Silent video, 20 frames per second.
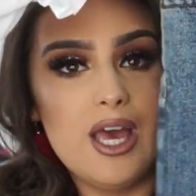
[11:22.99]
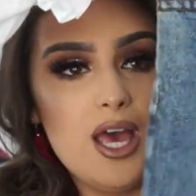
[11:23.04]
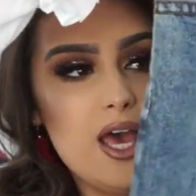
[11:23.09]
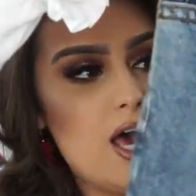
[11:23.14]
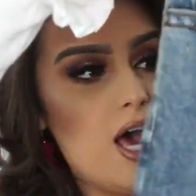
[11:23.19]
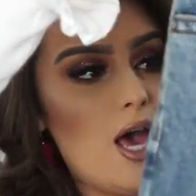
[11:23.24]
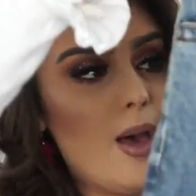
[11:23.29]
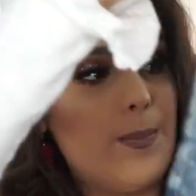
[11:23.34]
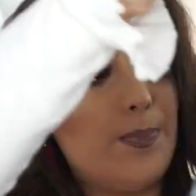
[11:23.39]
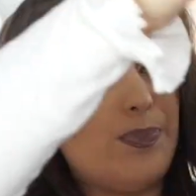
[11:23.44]

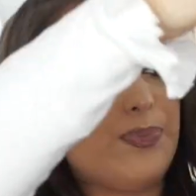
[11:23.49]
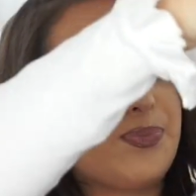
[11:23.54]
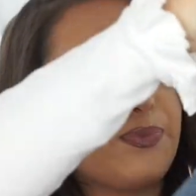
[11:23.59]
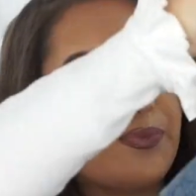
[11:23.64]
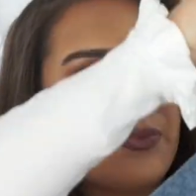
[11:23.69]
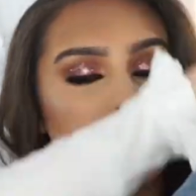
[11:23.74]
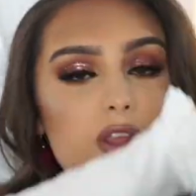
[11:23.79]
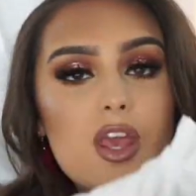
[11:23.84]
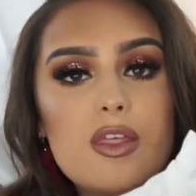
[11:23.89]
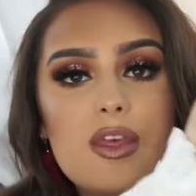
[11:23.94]
Um,
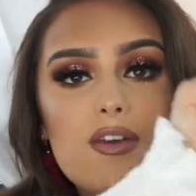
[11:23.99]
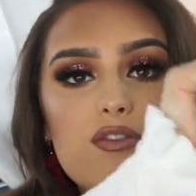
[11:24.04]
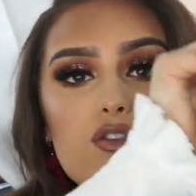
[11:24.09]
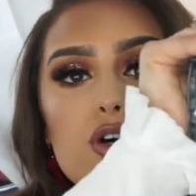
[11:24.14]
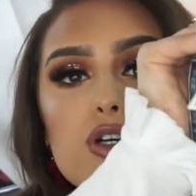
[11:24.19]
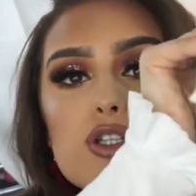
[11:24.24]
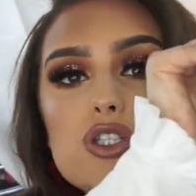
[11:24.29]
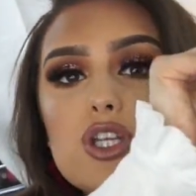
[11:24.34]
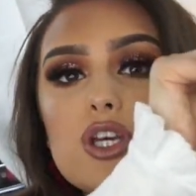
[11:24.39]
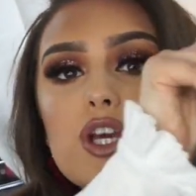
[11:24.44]
they've
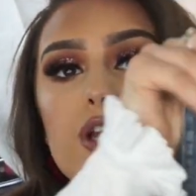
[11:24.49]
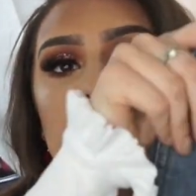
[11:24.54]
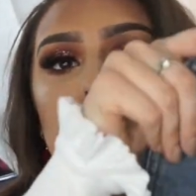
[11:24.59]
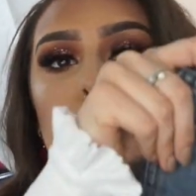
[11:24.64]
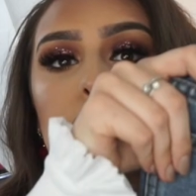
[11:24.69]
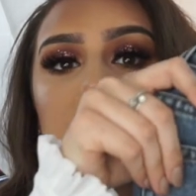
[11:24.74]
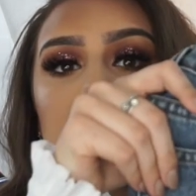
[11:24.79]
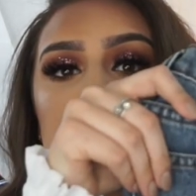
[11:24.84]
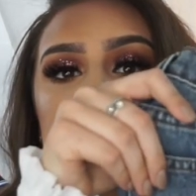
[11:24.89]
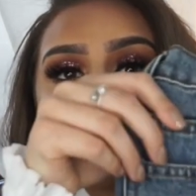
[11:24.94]
got two
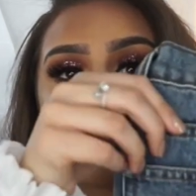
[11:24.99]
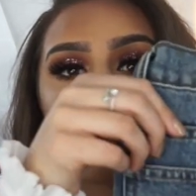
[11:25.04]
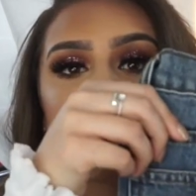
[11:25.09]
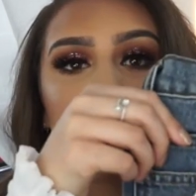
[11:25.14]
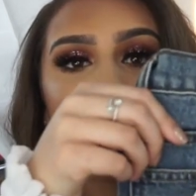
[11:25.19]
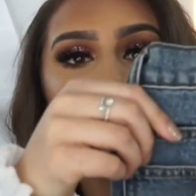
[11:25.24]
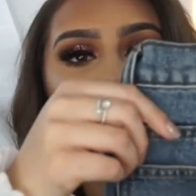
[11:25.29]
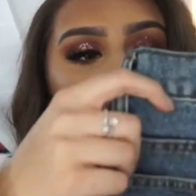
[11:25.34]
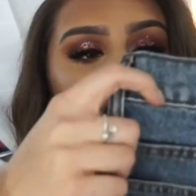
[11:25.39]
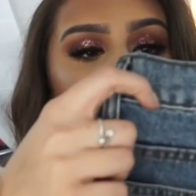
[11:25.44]
pockets at the
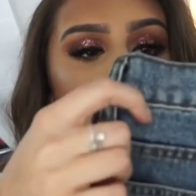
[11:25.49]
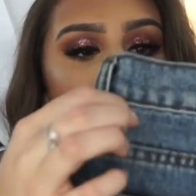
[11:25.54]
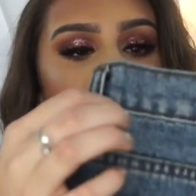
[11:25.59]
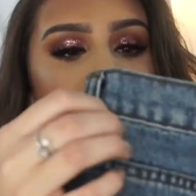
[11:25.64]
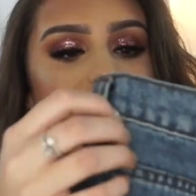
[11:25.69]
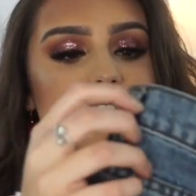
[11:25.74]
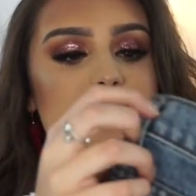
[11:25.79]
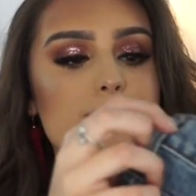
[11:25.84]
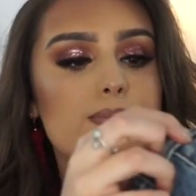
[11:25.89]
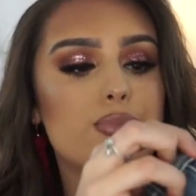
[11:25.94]
back, really,
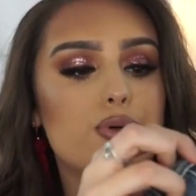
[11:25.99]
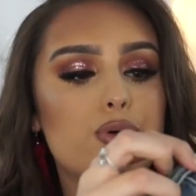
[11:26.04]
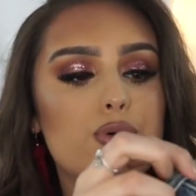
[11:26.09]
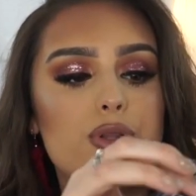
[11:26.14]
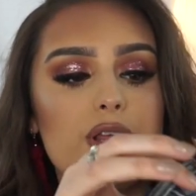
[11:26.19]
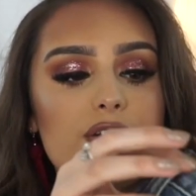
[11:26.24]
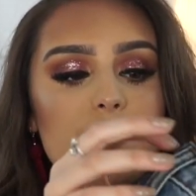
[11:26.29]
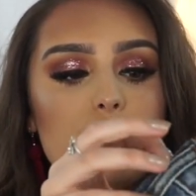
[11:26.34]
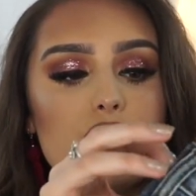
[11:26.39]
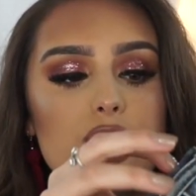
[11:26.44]
really
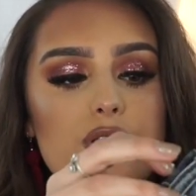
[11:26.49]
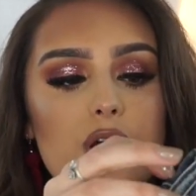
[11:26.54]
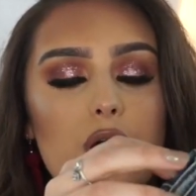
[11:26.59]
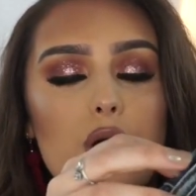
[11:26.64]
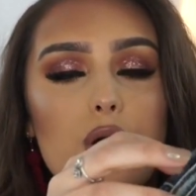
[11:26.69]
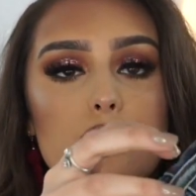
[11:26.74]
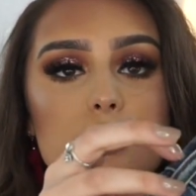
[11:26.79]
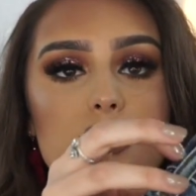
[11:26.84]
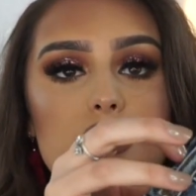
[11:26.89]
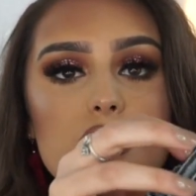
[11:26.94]
simple. They've got the
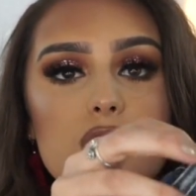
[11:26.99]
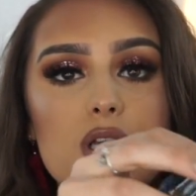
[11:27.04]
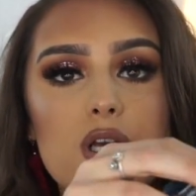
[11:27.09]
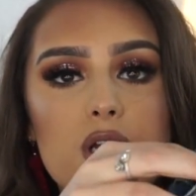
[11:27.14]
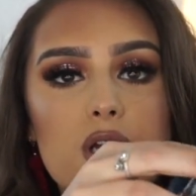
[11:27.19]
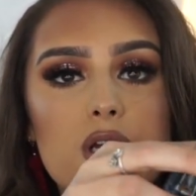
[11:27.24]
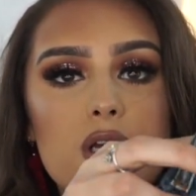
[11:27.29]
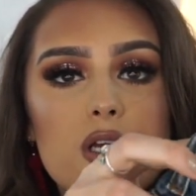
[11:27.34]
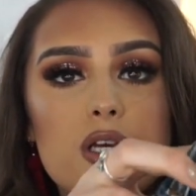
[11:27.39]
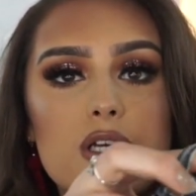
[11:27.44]
holes
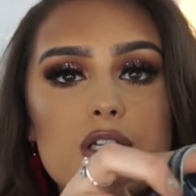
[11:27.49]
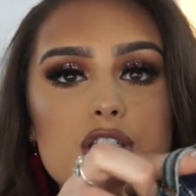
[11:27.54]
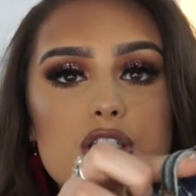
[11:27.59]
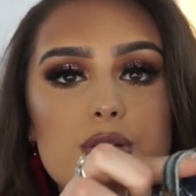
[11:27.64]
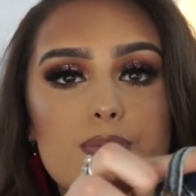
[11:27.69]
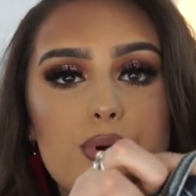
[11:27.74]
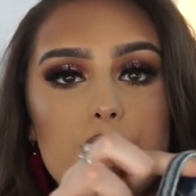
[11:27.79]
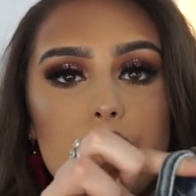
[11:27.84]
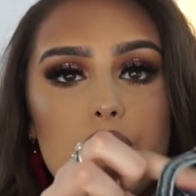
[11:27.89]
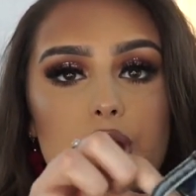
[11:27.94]

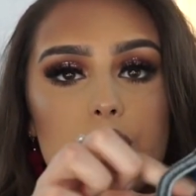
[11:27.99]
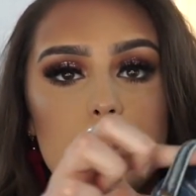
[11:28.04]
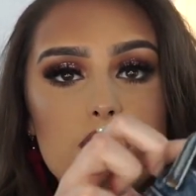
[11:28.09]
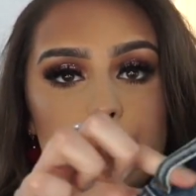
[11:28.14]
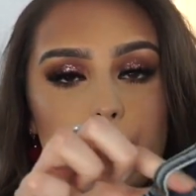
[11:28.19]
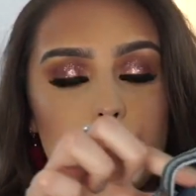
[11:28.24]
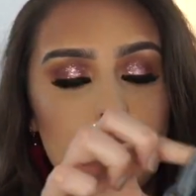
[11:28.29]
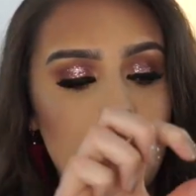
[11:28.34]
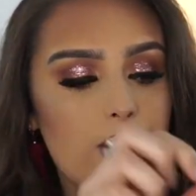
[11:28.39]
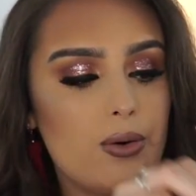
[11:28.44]
to put
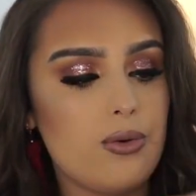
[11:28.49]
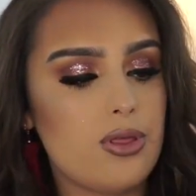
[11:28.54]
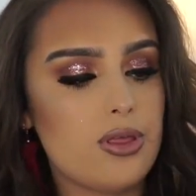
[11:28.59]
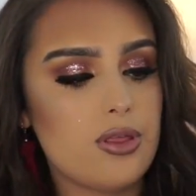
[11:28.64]
your belt